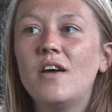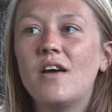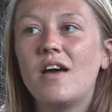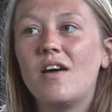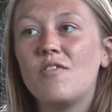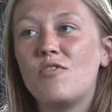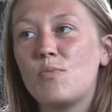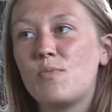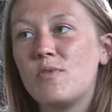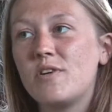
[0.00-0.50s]

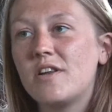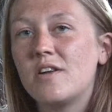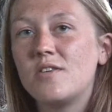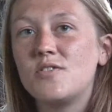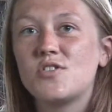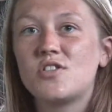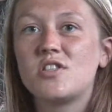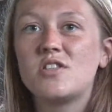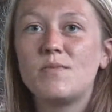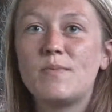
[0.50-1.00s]
everybody,
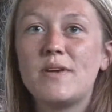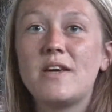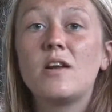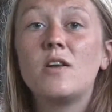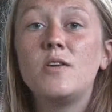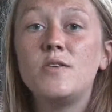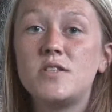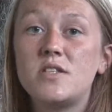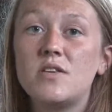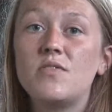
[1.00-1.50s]
just to be
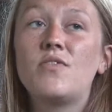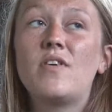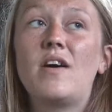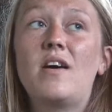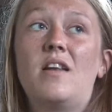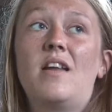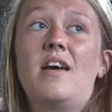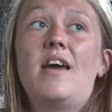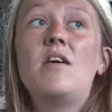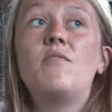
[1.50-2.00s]
inclusive for
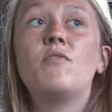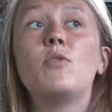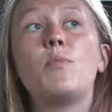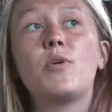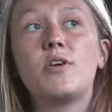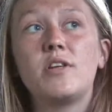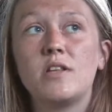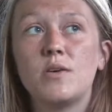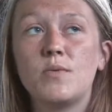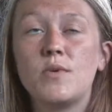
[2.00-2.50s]
like
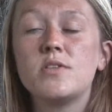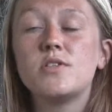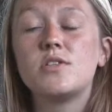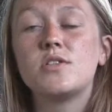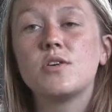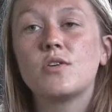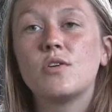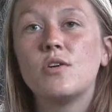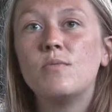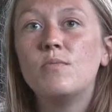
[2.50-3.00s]
everybody that wants
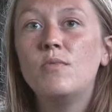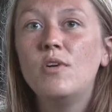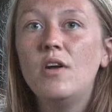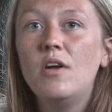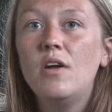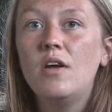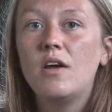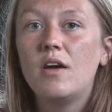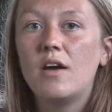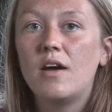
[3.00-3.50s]
to come.
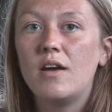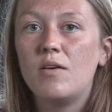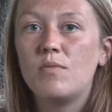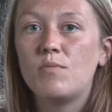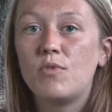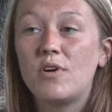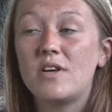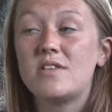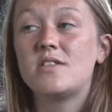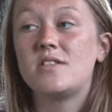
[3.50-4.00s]

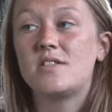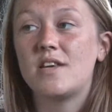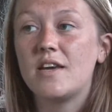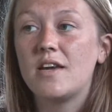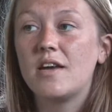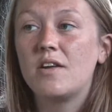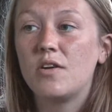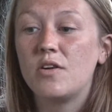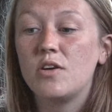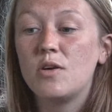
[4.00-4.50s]
But as I say,
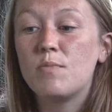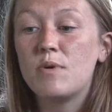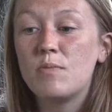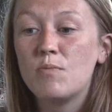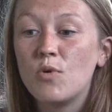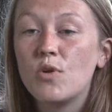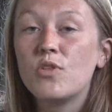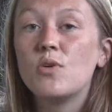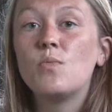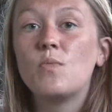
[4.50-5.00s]
you'd be
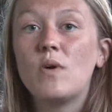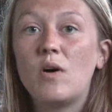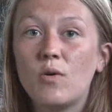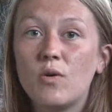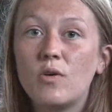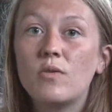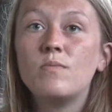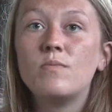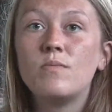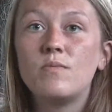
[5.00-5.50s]
more than
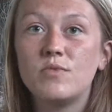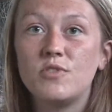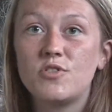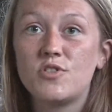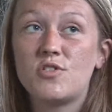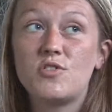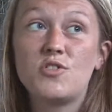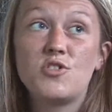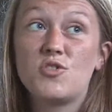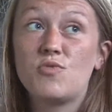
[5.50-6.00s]
welcome.
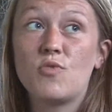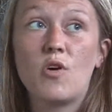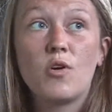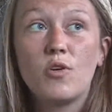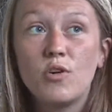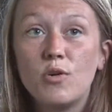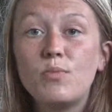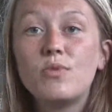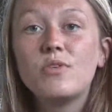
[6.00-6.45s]
Just rock up.